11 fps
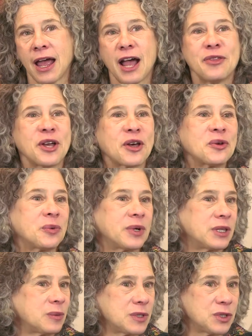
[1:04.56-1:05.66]
And the other one
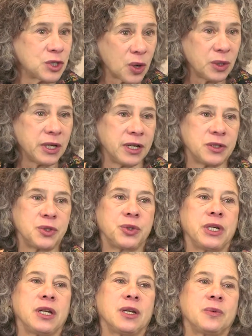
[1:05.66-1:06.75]
that was totally
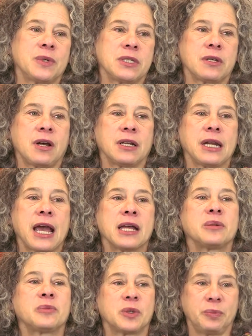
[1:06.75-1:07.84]
intriguing was on
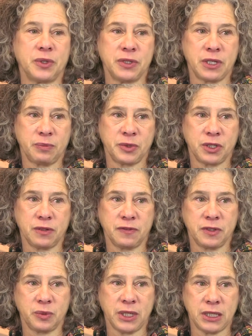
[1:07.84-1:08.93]
animal perception of
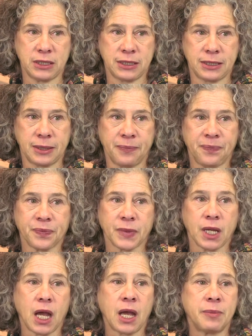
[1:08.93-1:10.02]
sweets.
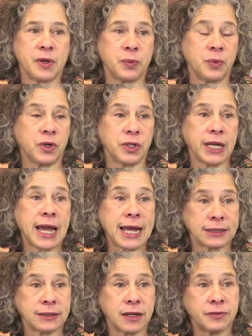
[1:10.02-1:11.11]
I'm a real
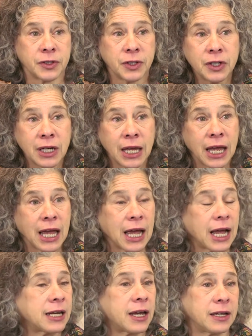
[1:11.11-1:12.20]
cat lover,
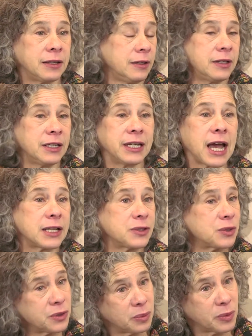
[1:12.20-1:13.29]
and I think
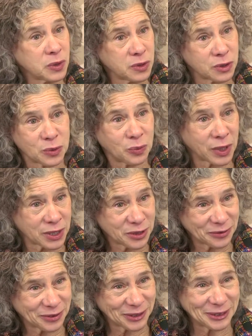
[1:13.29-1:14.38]
cats are the most
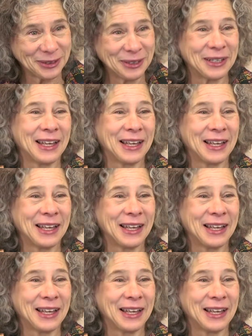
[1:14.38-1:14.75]
wonderful